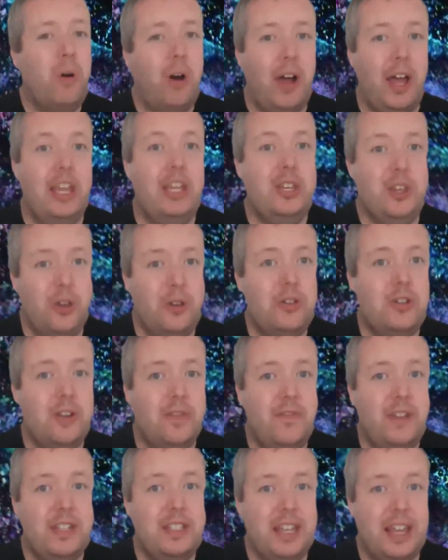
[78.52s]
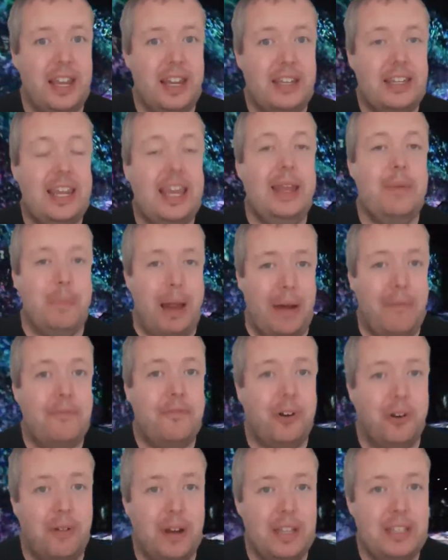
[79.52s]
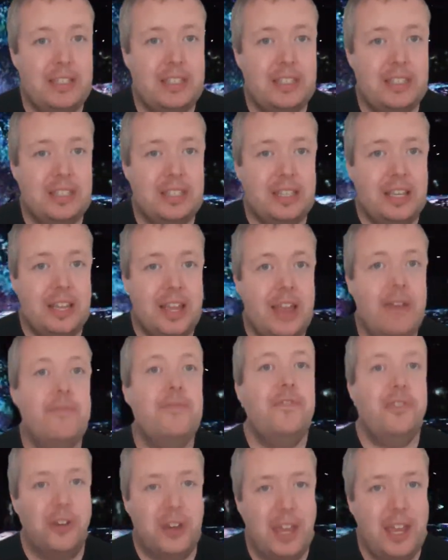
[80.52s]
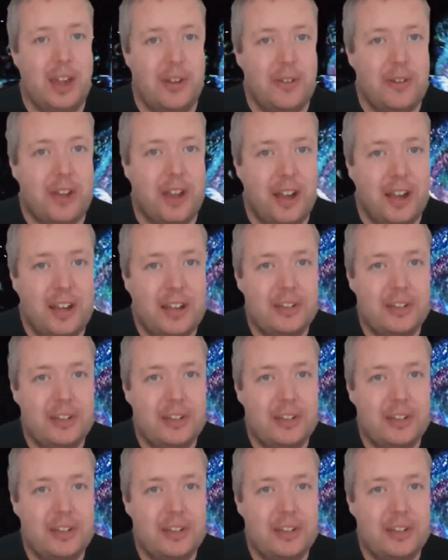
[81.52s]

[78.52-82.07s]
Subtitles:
why you should visit TeamLab Forest in Fukuoka.